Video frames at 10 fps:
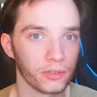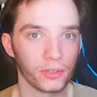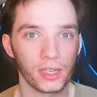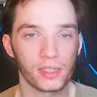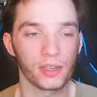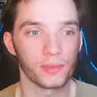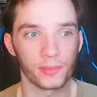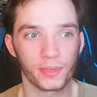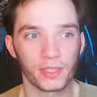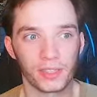lightsabers
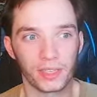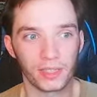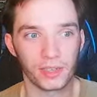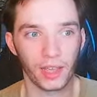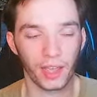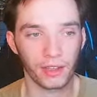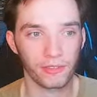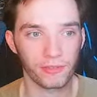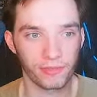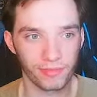because they didn't
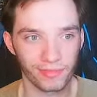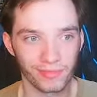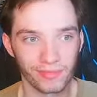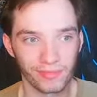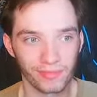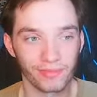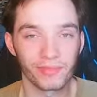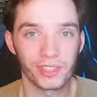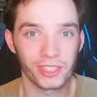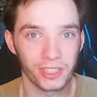have
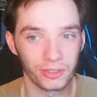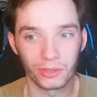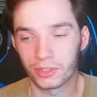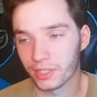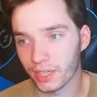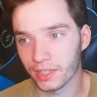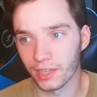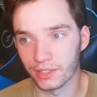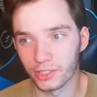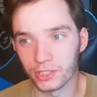the skill or the
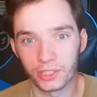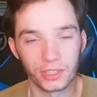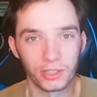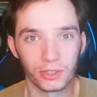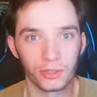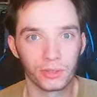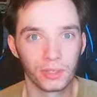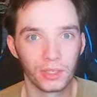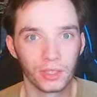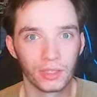technology to do,
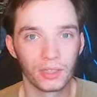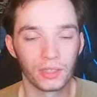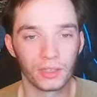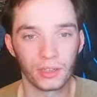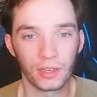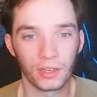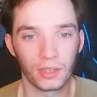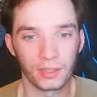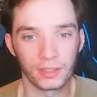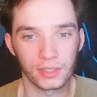
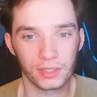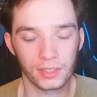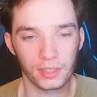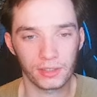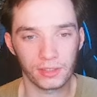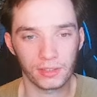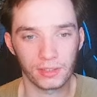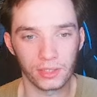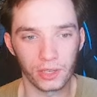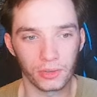uh,
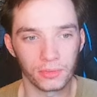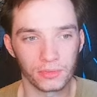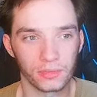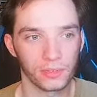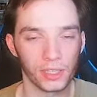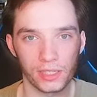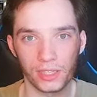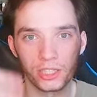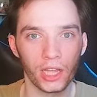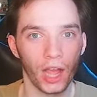you know, it's C
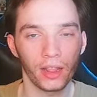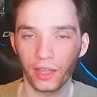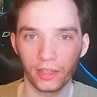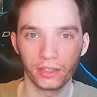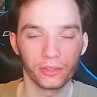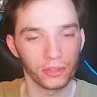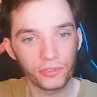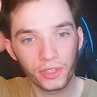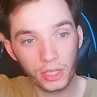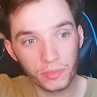G I like they do in the
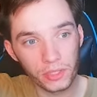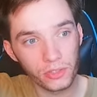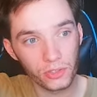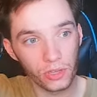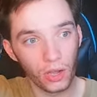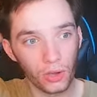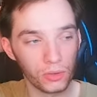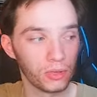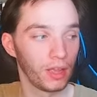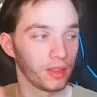films.
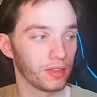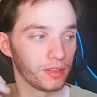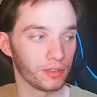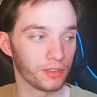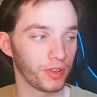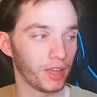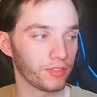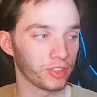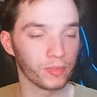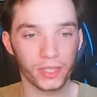So the fan
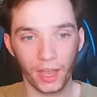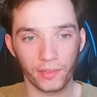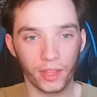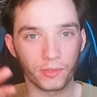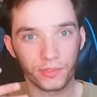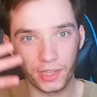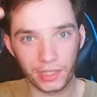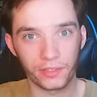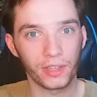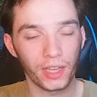films have that
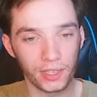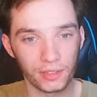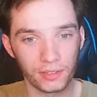reflective light.